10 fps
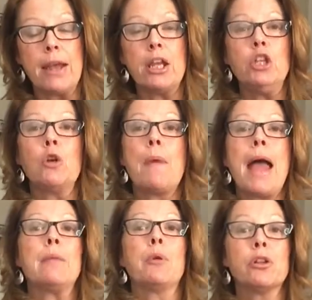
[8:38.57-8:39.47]
you're buying
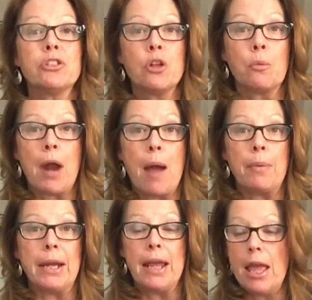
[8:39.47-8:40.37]
personal
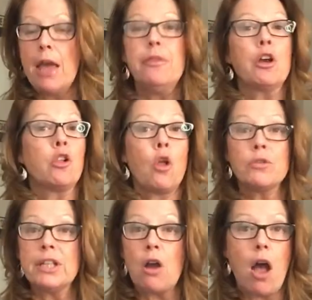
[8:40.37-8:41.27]
property, the closing
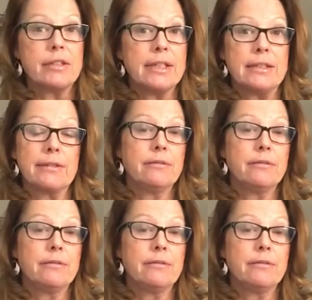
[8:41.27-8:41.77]
cost is,